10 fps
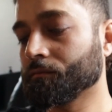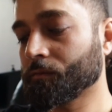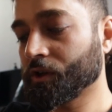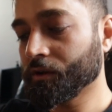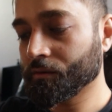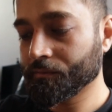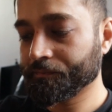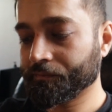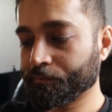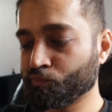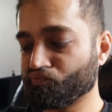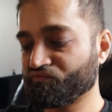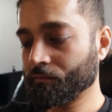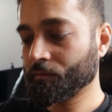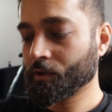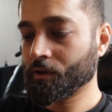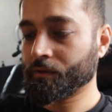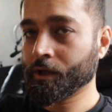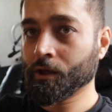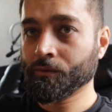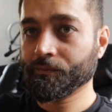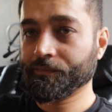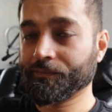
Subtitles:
Okay, here we go.